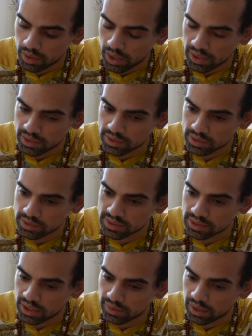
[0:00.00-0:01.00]
And
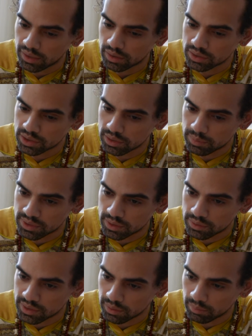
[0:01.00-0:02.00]
seeing that she was
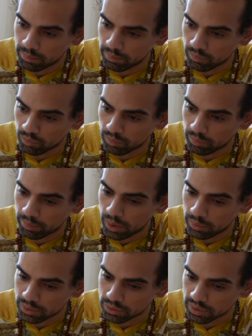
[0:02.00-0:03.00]
using
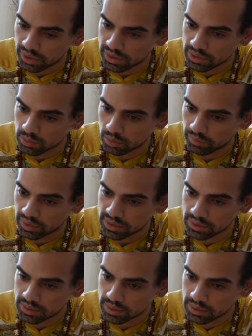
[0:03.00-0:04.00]
poetry to sort of
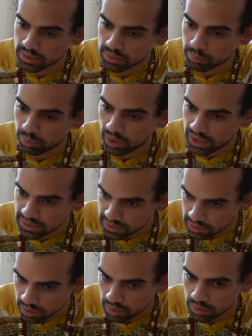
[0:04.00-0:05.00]

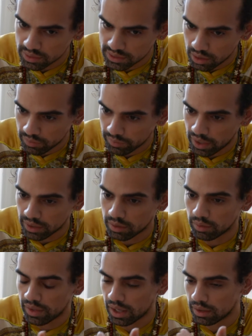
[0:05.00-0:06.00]
express herself,
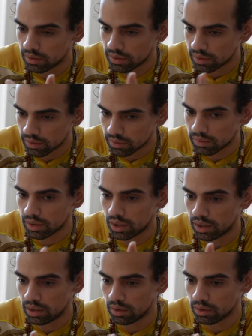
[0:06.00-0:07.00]

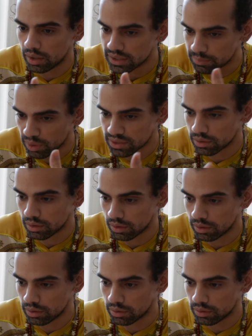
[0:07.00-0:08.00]
or express
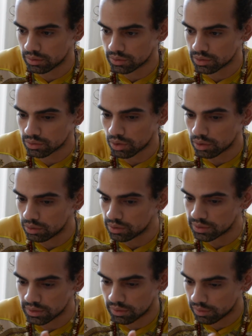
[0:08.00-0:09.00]
her
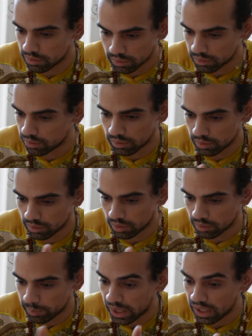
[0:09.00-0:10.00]
struggle,
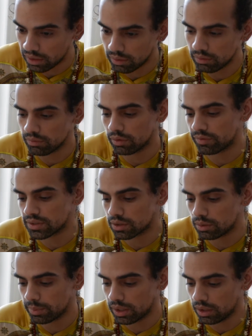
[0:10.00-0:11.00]
her pain, her
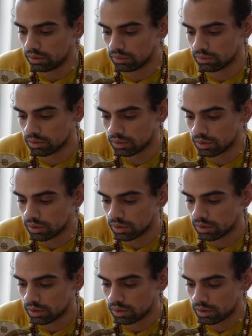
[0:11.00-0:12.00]
physical pain,
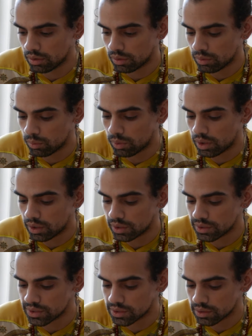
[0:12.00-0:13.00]

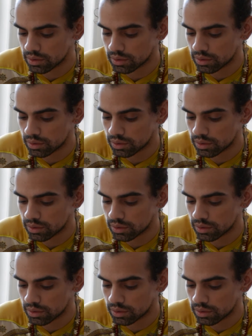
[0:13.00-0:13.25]
was,